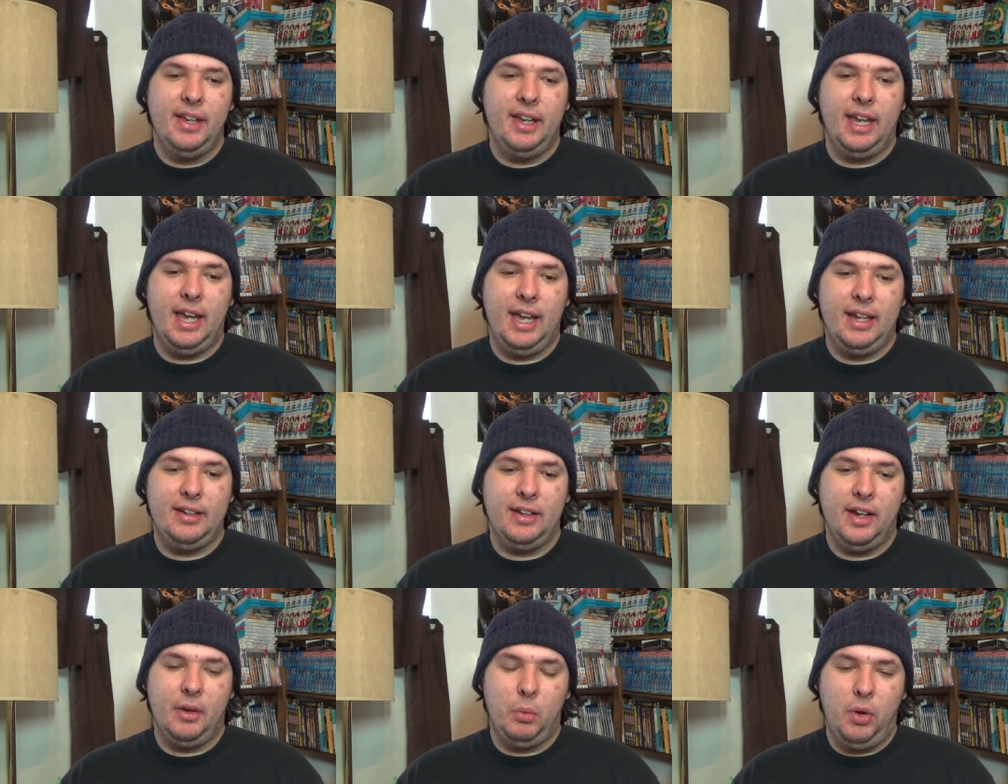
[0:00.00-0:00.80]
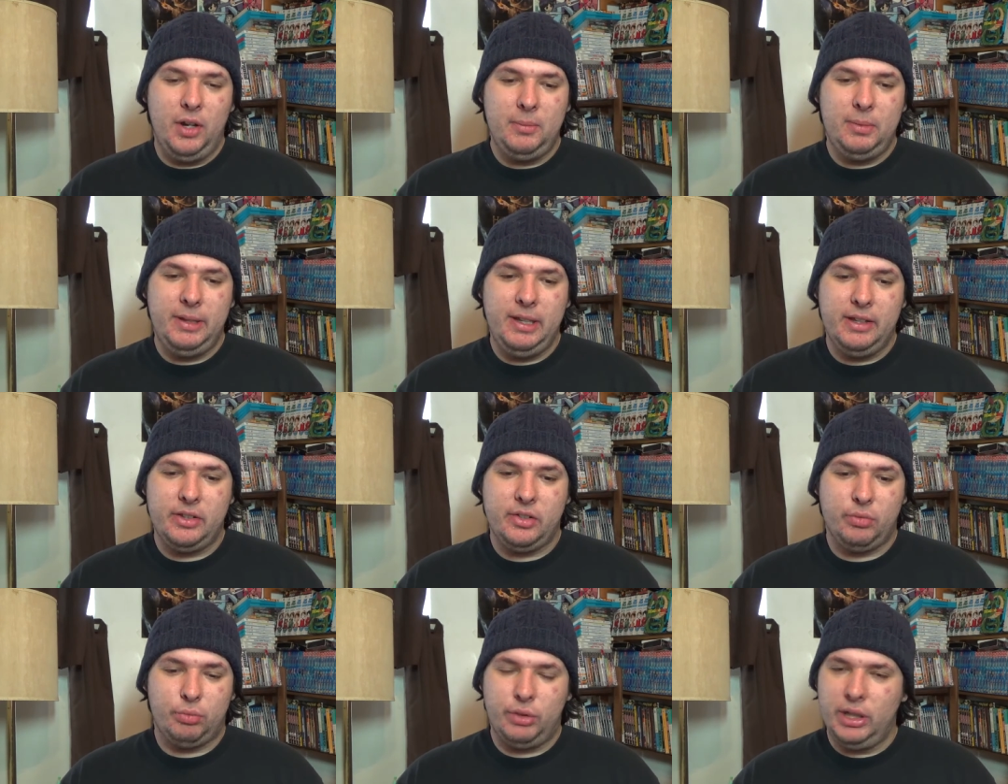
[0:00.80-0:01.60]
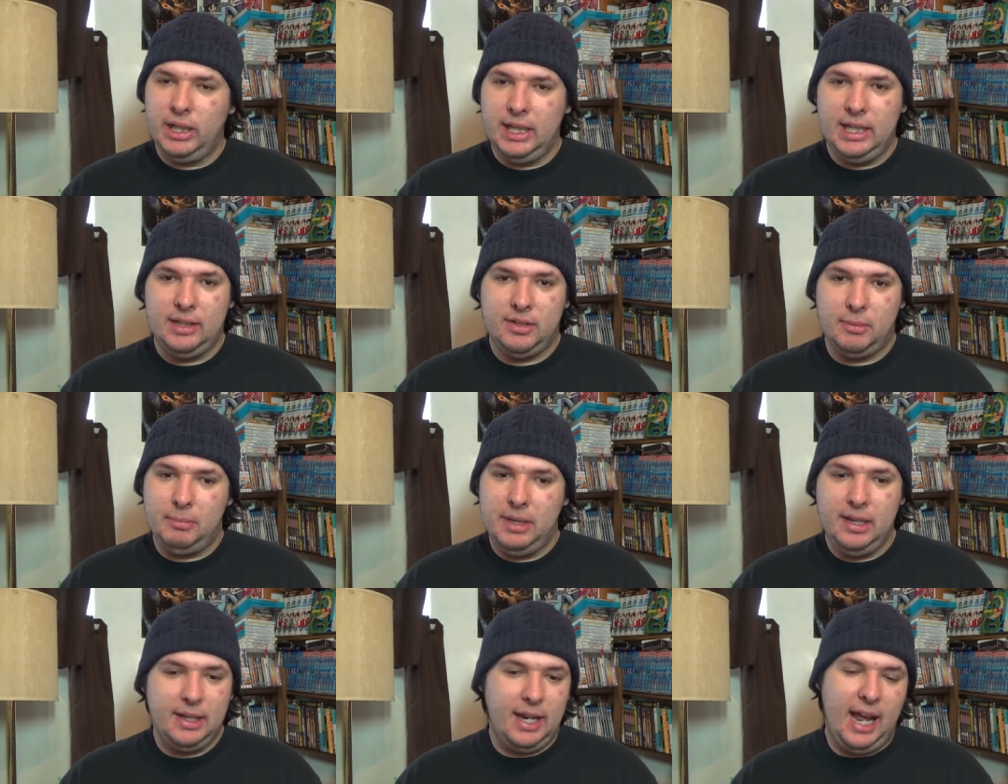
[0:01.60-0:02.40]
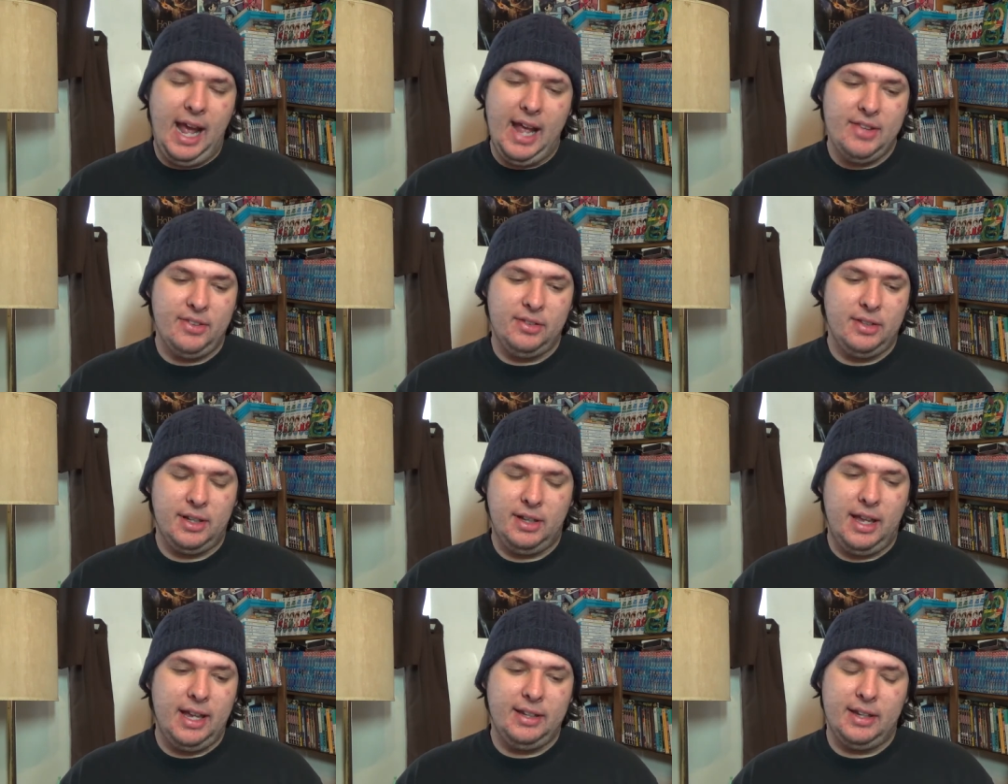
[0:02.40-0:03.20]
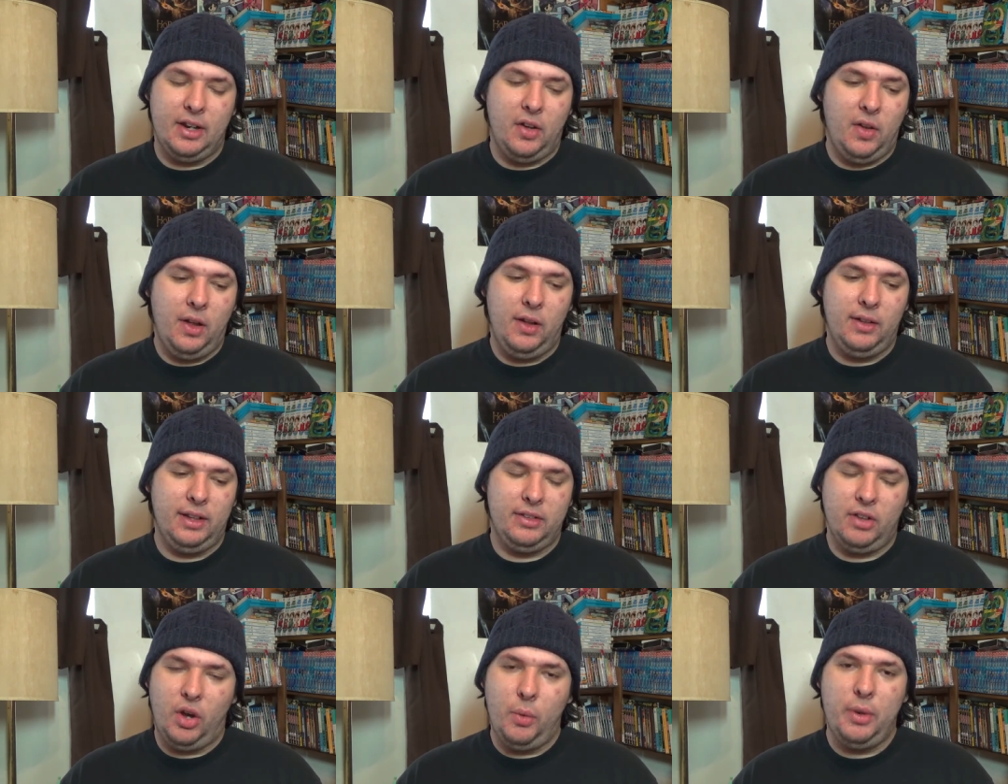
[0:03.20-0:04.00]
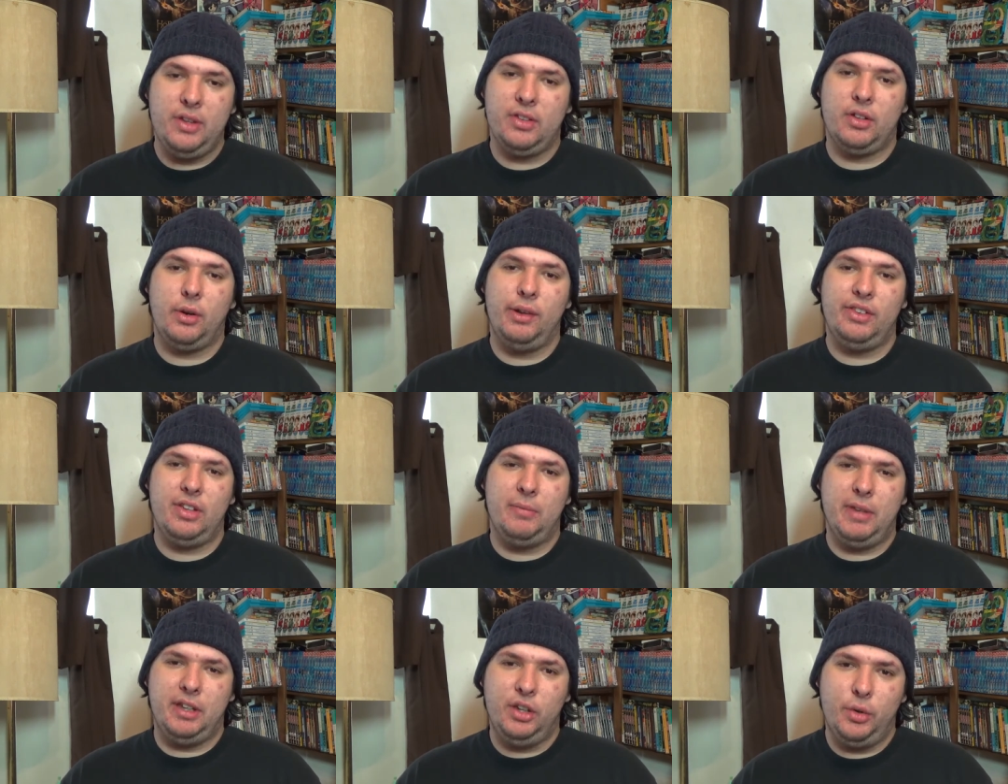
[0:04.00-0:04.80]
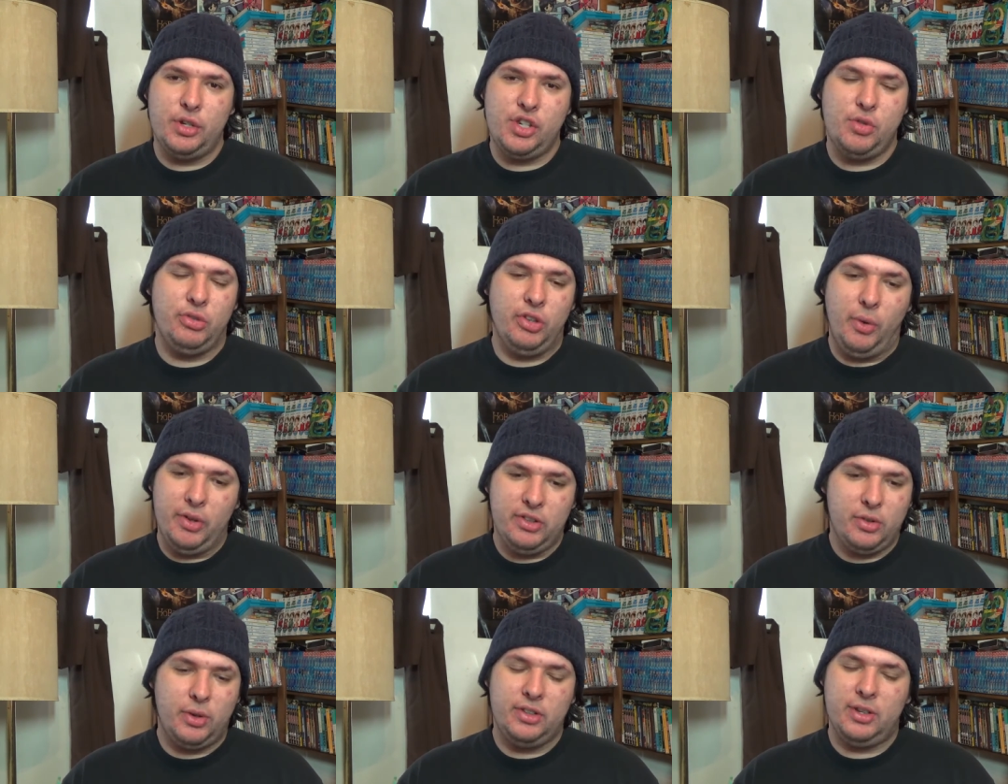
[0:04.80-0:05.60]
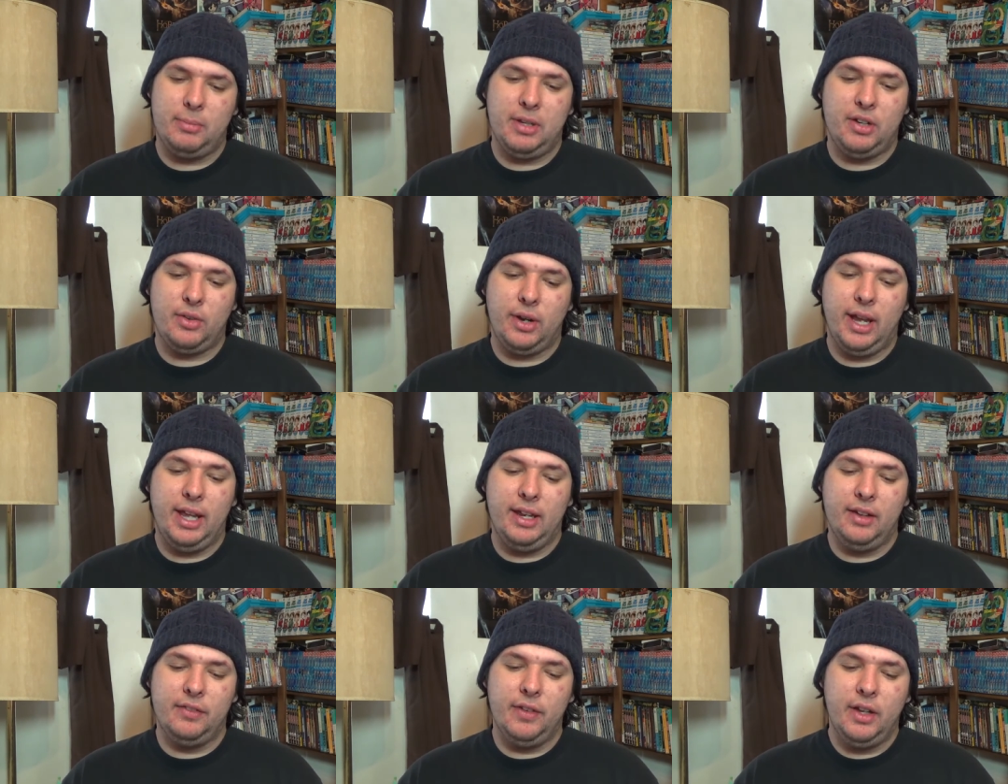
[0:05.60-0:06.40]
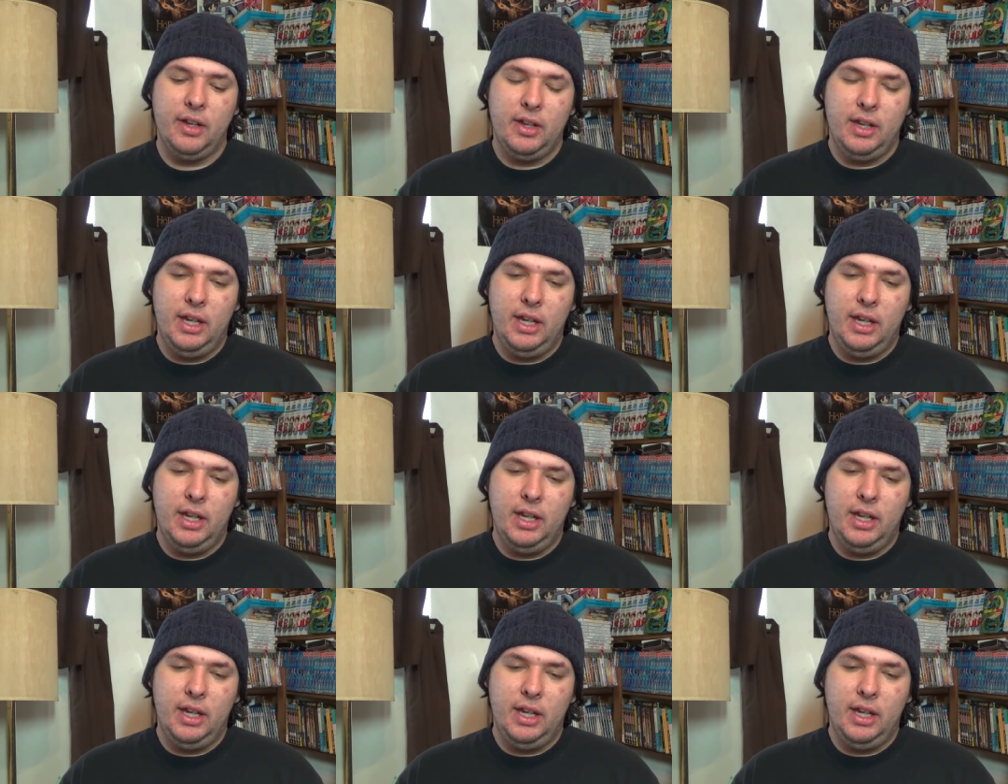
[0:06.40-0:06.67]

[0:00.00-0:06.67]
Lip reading: And One Piece, really, to me, it hasn't declined at all. It's always throwing something new at you. It's always throwing something creative.